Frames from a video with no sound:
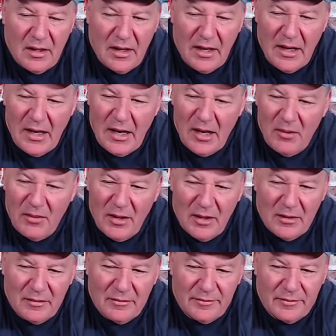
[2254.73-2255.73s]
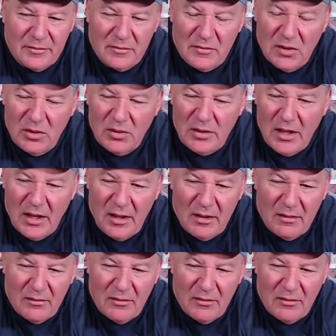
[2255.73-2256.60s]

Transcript: And I went, Okay,